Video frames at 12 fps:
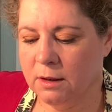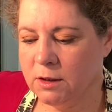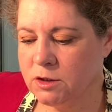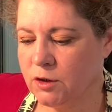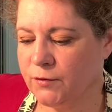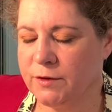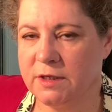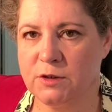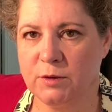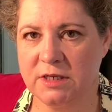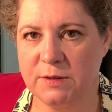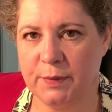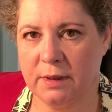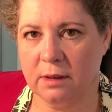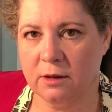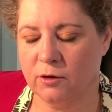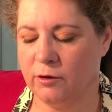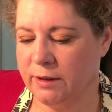So for this recipe,
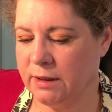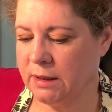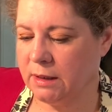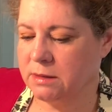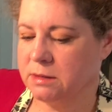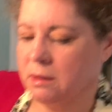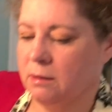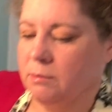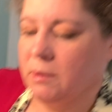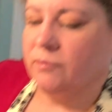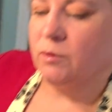you're going to need some, of